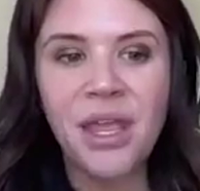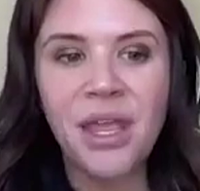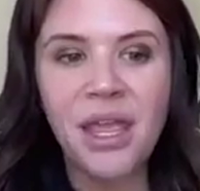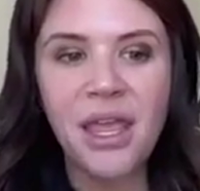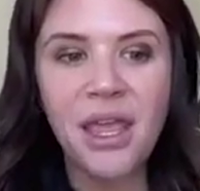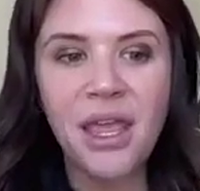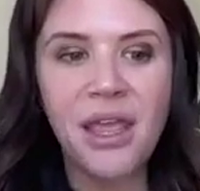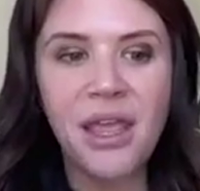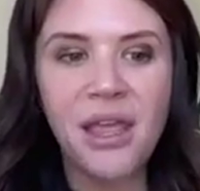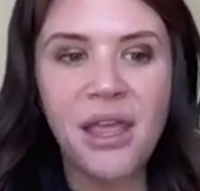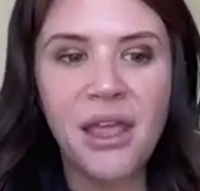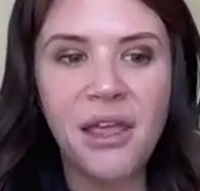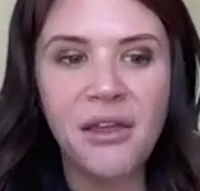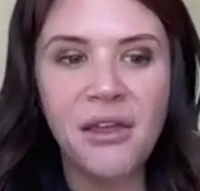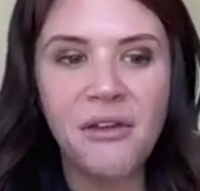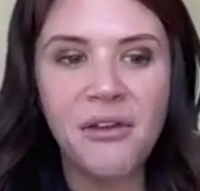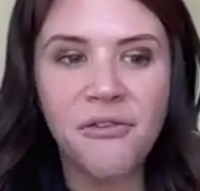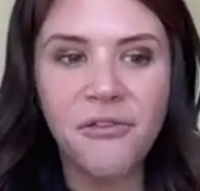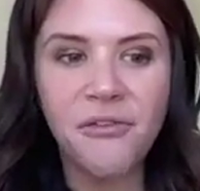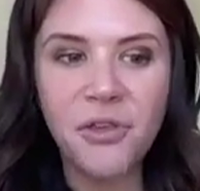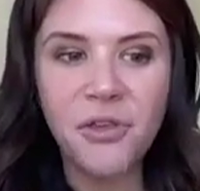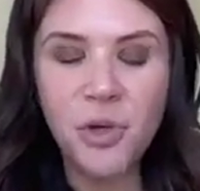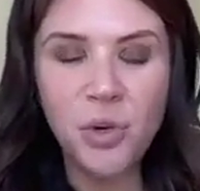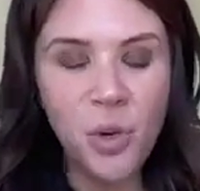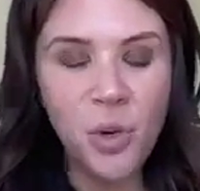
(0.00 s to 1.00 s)
if
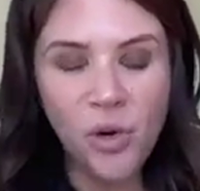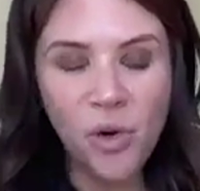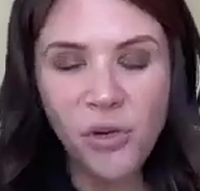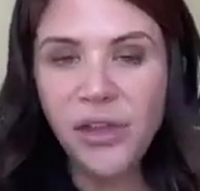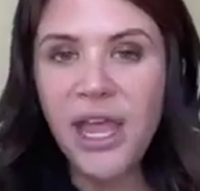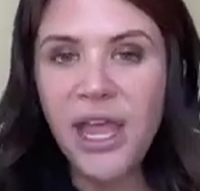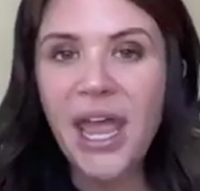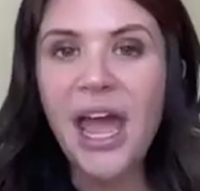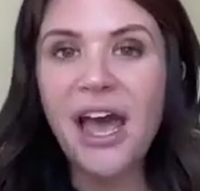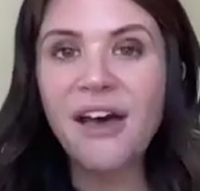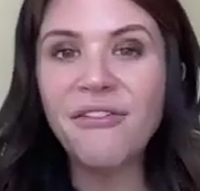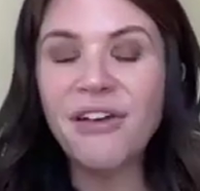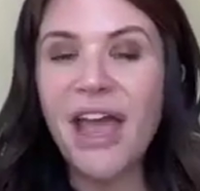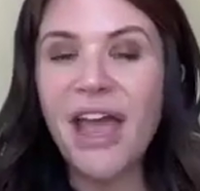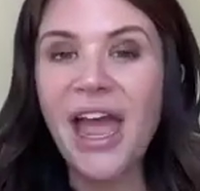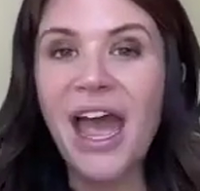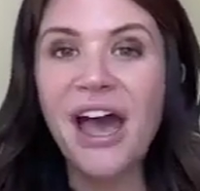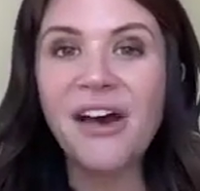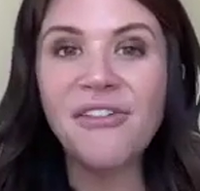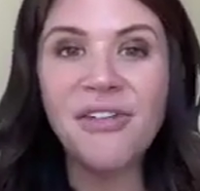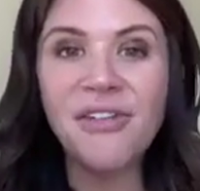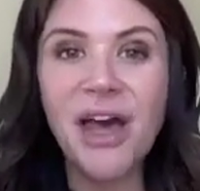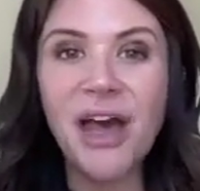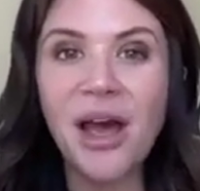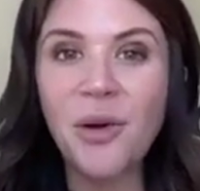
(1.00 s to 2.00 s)
you only have a
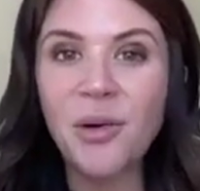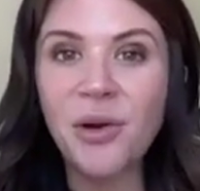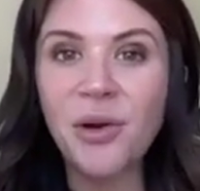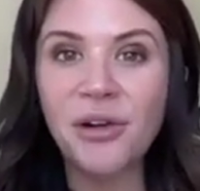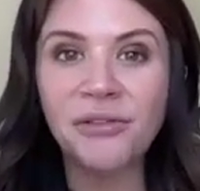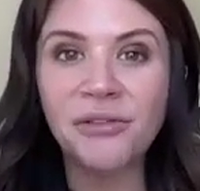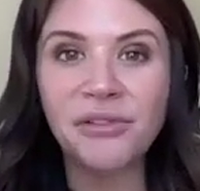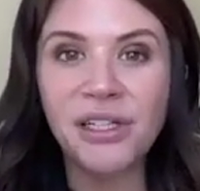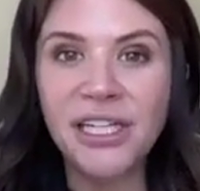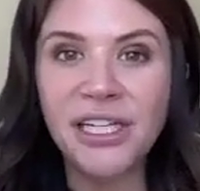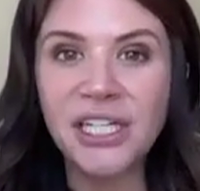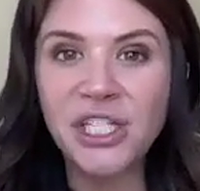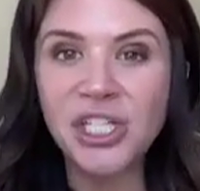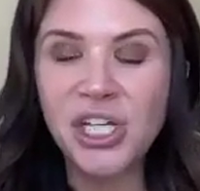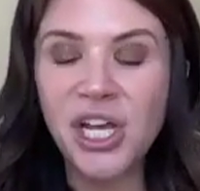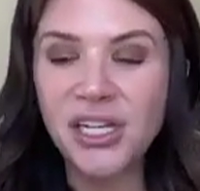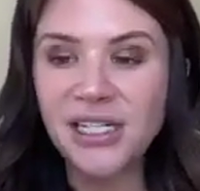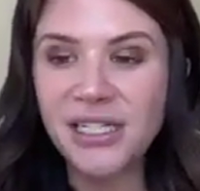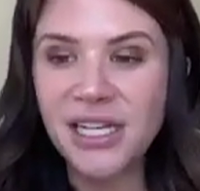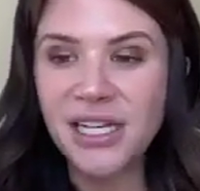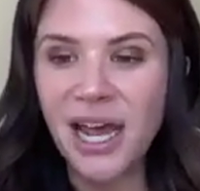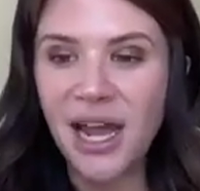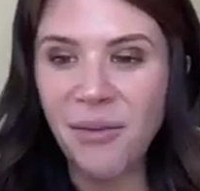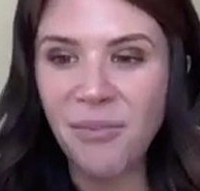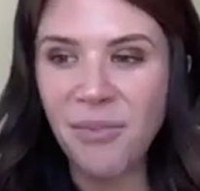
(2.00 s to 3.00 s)
half hour of lead gen
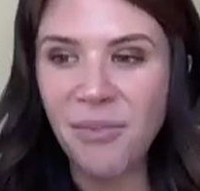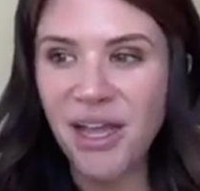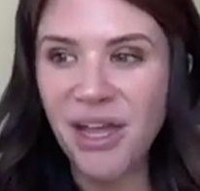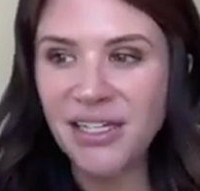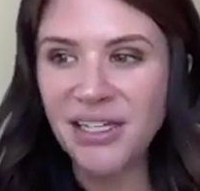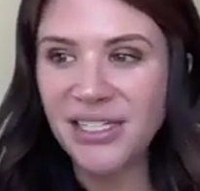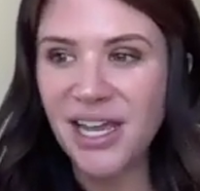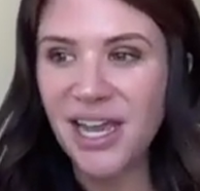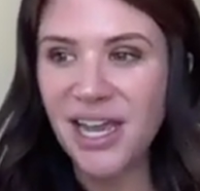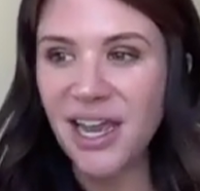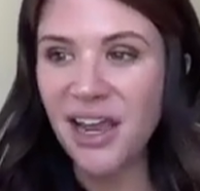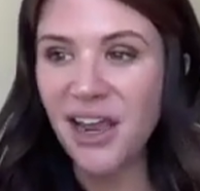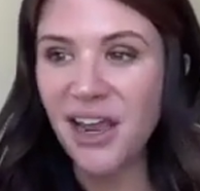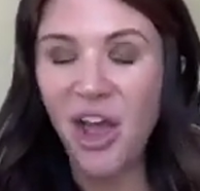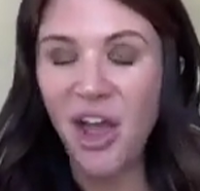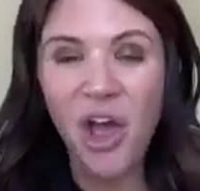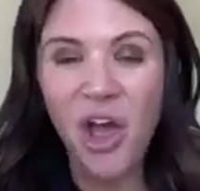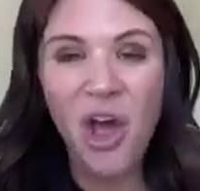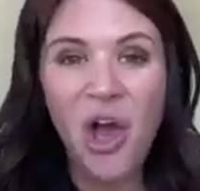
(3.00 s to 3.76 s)
time that day,